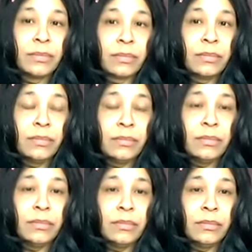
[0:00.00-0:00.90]

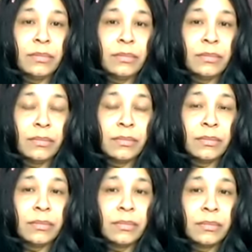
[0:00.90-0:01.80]

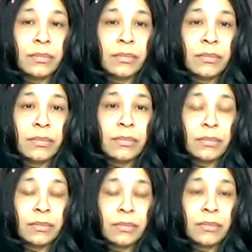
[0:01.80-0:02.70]

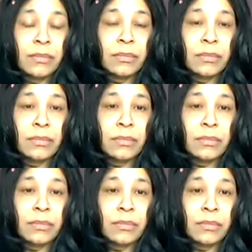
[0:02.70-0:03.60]

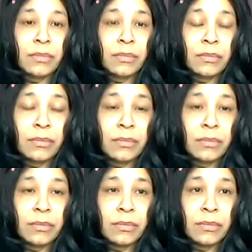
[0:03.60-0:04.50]

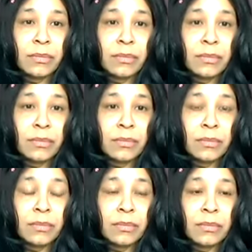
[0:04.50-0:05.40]

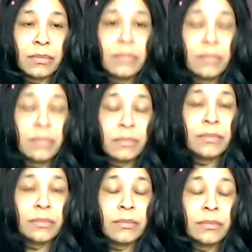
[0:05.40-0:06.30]

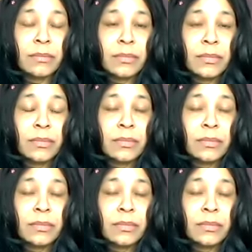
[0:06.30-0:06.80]
(silent)